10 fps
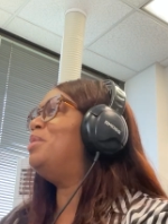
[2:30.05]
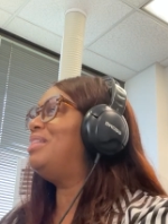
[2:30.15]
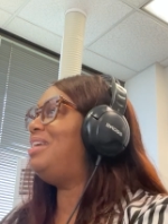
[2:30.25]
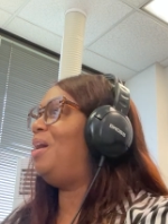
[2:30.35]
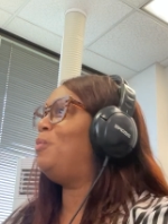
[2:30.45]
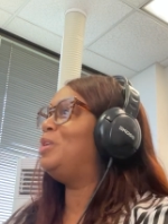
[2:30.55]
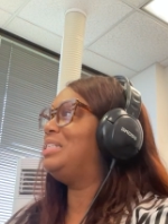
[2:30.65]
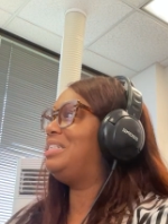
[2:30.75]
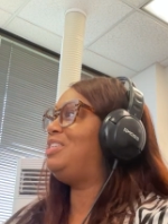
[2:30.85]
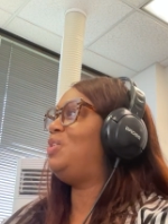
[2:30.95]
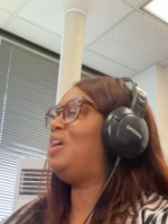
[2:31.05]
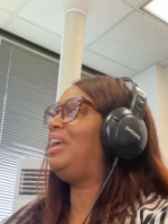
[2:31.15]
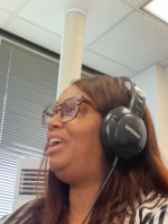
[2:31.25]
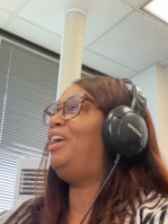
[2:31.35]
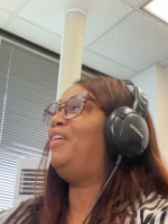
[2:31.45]
but that was your
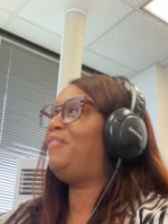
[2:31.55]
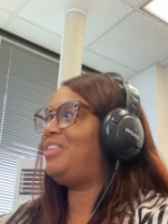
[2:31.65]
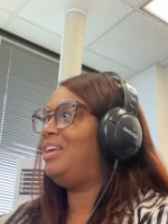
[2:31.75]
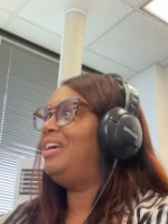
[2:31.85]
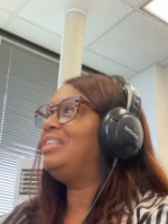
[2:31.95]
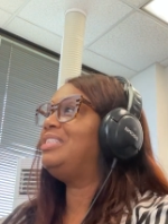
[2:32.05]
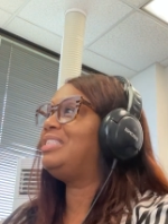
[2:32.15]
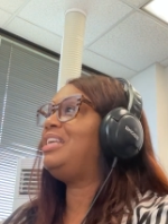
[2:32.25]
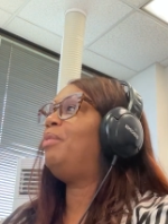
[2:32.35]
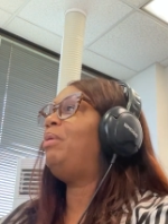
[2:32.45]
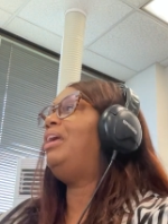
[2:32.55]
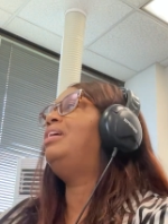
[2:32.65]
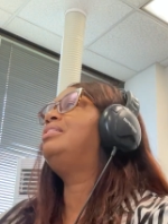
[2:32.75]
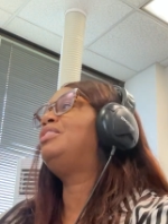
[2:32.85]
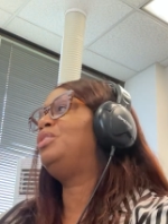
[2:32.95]
gift to step
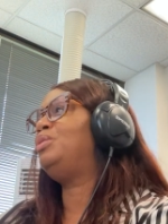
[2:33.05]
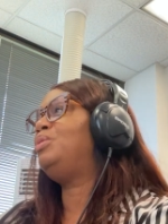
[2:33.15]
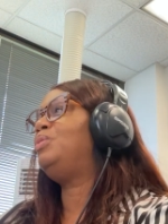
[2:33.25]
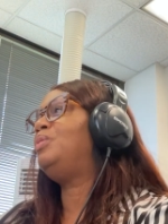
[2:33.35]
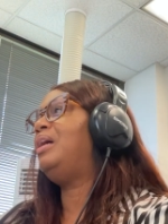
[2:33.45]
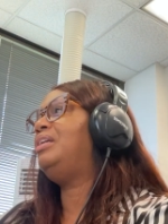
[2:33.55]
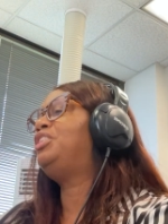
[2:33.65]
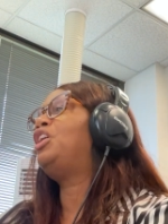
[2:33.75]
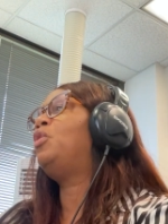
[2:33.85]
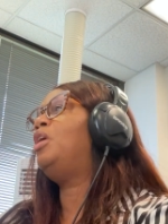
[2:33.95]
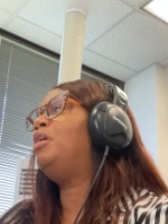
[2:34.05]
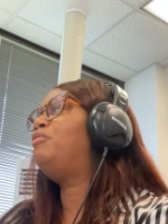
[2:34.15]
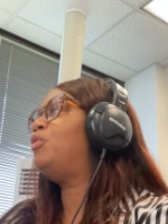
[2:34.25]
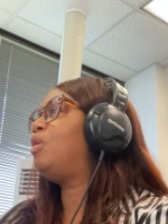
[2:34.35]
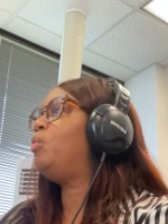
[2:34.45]
into and show
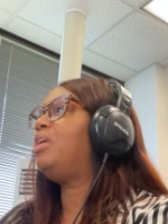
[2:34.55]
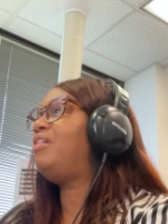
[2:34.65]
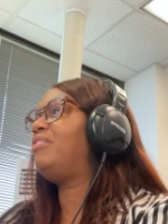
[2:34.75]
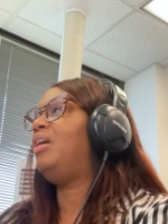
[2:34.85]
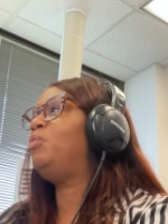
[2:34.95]
up for whatever that